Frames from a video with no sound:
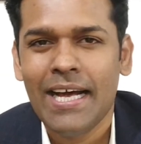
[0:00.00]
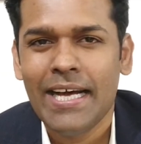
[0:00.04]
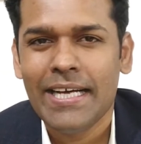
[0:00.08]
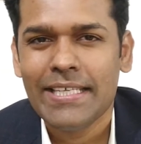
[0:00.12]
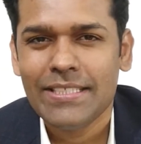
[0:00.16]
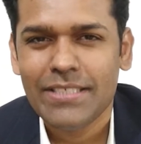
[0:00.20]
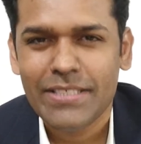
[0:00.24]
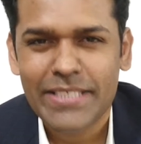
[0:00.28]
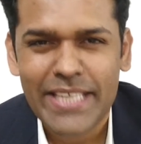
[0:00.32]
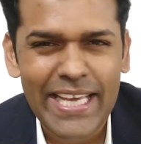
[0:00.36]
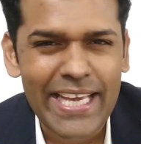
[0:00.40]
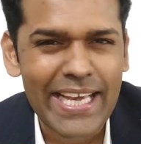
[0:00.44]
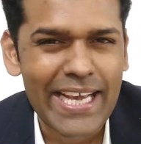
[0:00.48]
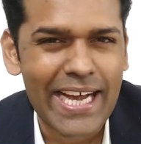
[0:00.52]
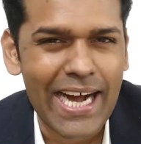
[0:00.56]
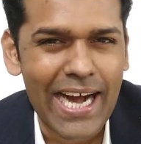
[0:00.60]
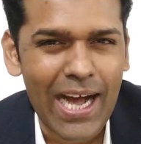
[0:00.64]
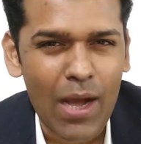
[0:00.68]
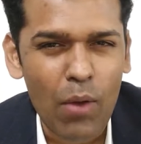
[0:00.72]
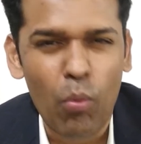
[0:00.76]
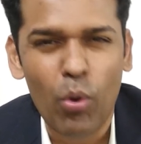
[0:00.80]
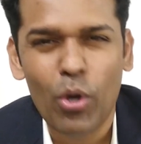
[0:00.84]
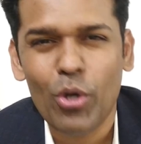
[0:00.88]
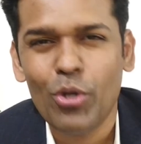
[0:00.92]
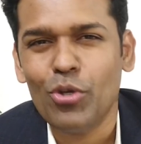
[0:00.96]
Today I
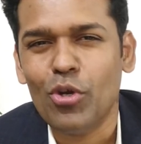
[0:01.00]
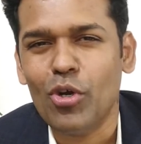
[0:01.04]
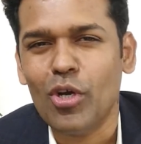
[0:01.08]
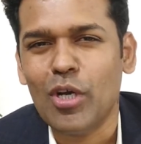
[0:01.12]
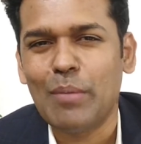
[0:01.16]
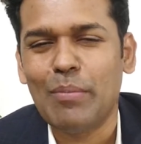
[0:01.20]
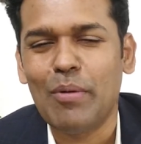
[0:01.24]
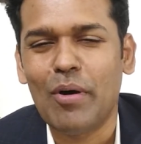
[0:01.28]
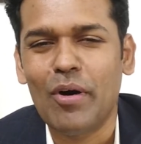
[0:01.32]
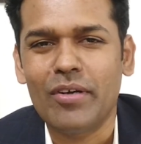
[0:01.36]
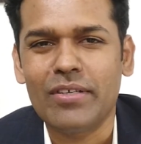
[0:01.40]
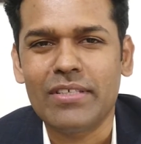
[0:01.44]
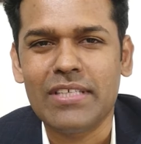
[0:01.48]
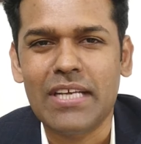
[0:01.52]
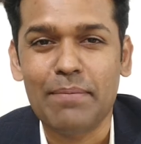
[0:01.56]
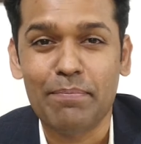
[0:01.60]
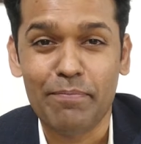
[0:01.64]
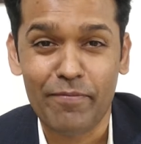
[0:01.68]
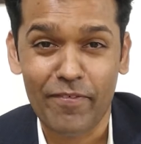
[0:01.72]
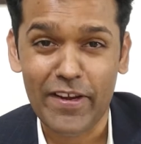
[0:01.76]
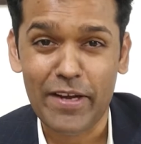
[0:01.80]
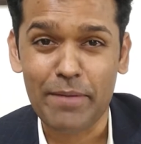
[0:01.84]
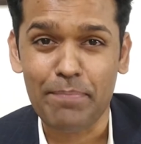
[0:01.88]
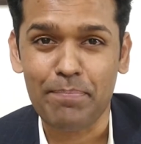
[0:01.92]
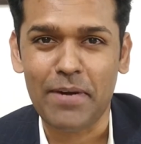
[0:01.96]
want to talk about a
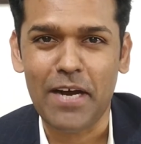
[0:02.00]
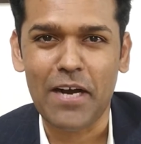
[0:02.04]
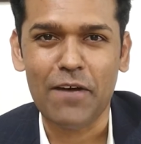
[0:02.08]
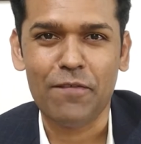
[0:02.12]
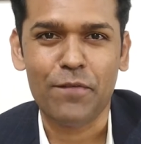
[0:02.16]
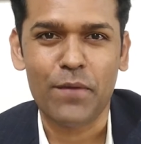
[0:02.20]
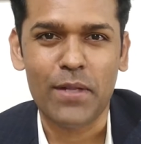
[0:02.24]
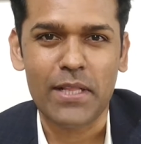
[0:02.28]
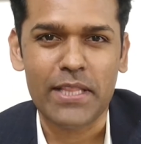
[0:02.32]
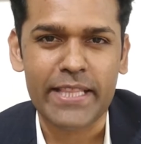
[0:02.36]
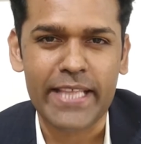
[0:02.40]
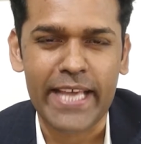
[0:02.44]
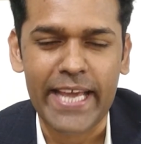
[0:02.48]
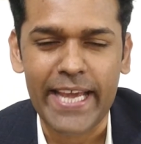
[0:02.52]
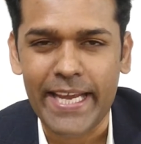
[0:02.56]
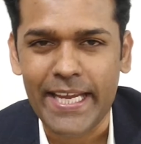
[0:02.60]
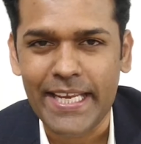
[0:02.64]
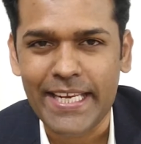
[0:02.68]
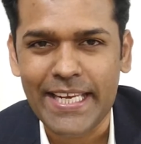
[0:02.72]
very powerful thing.